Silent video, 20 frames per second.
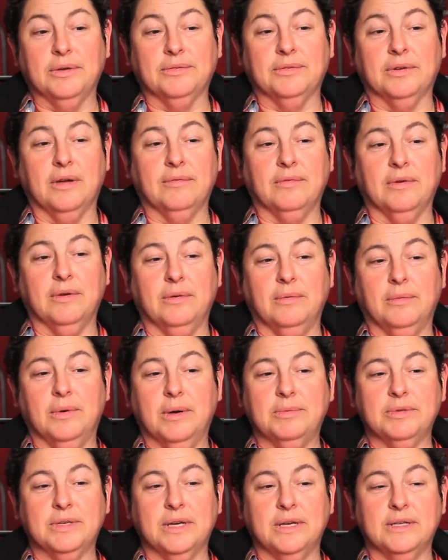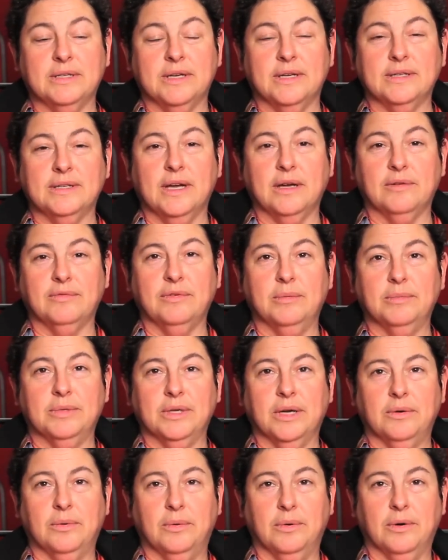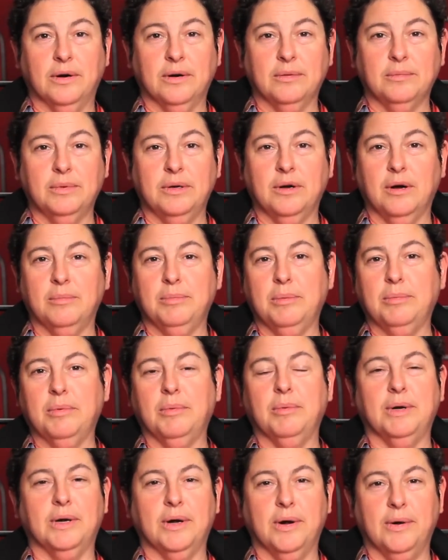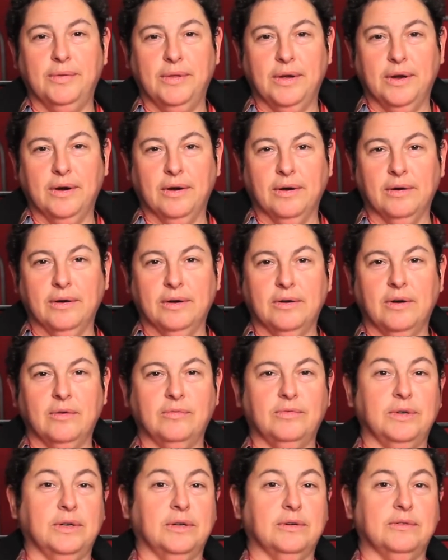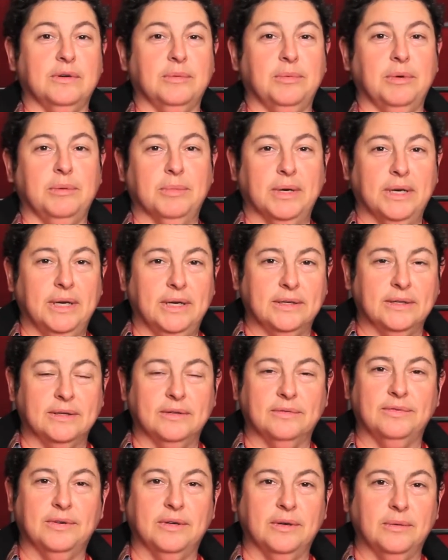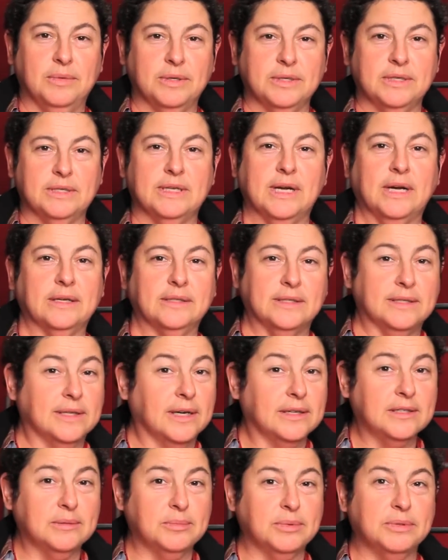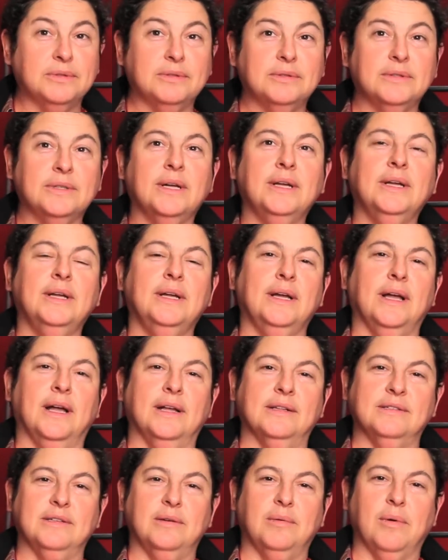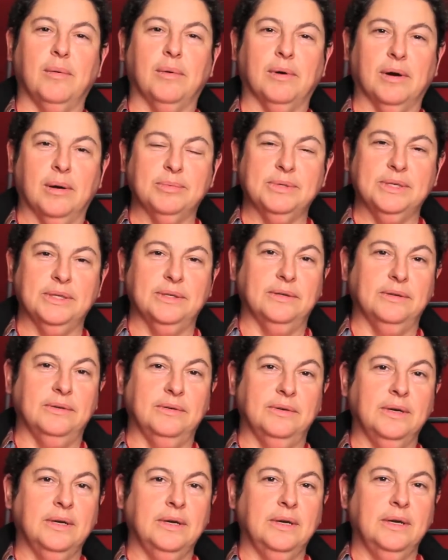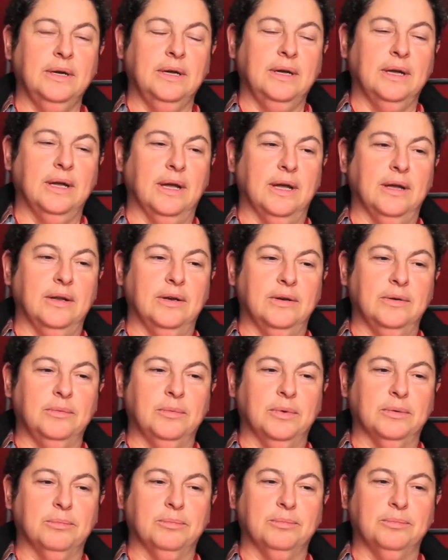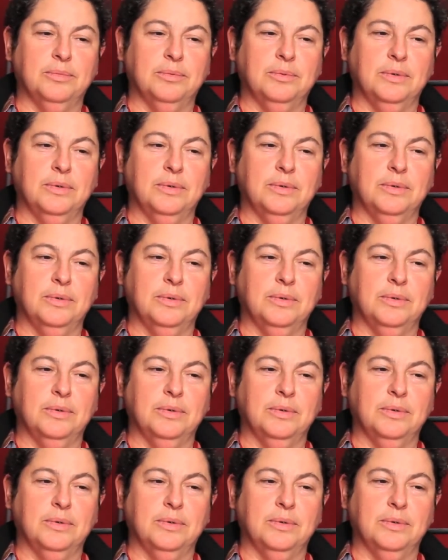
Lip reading: also have a website, sontagfilm.org. We hope people will go there and hopefully contribute money to the film, which is tax deductible, and see what we're up to. And we